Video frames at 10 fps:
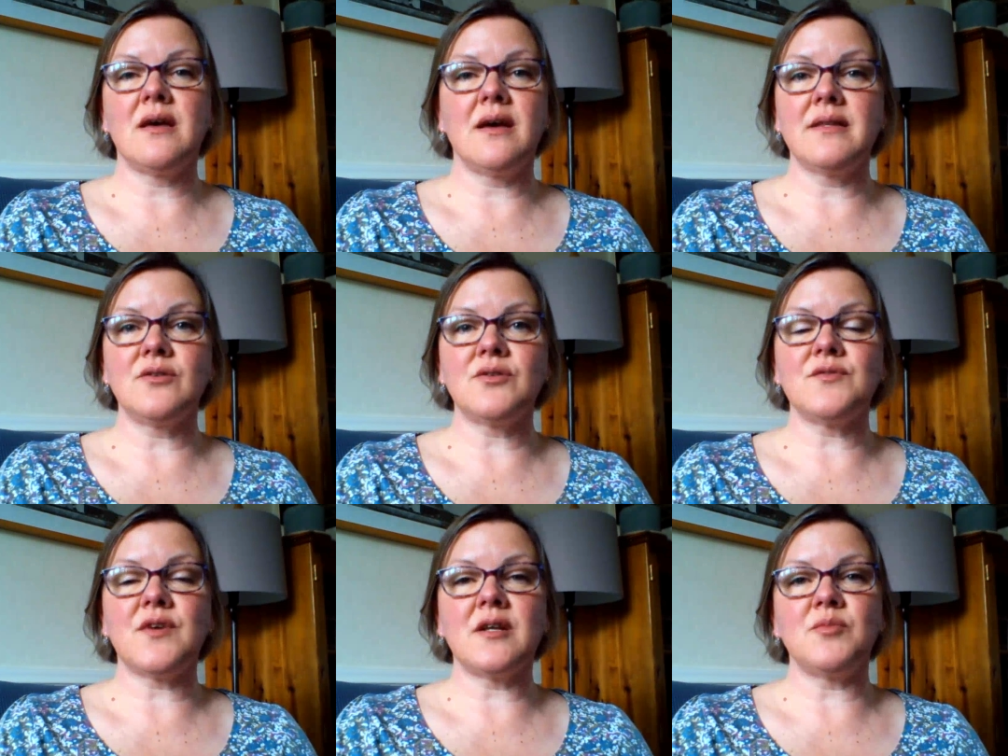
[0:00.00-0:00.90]
and they're
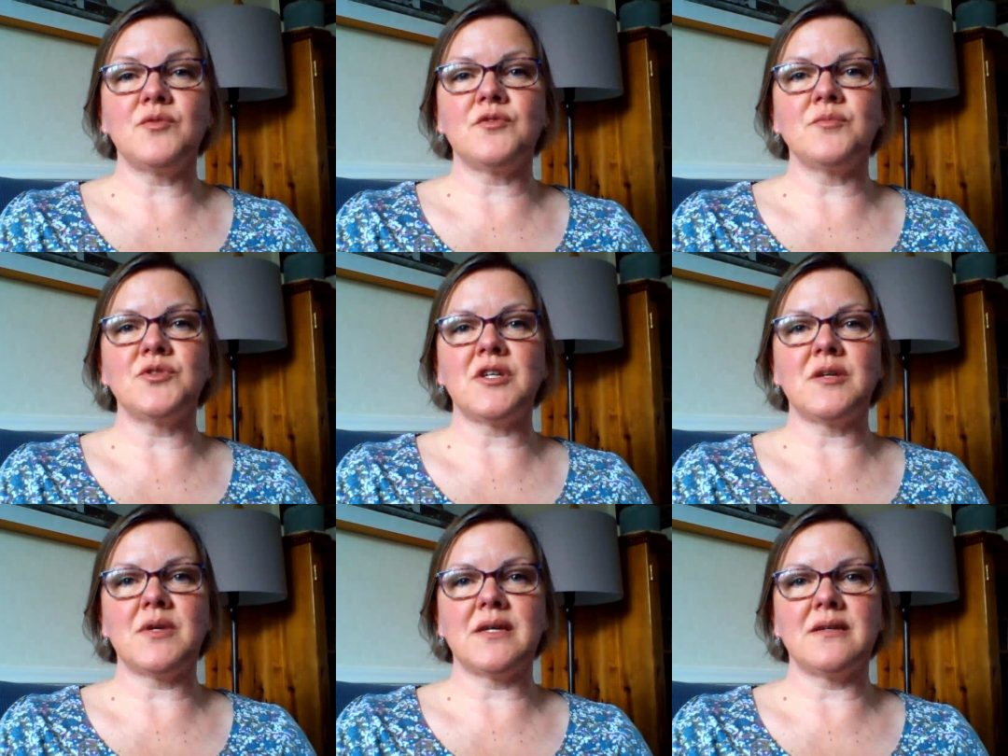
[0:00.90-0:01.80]
not available from your
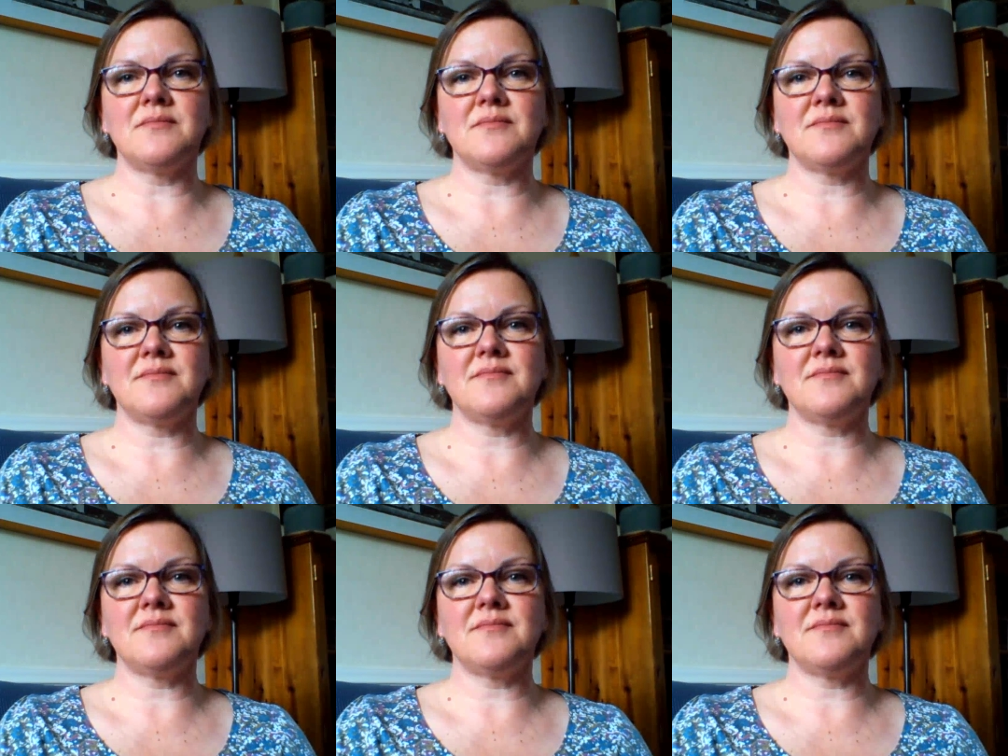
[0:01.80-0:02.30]
GP.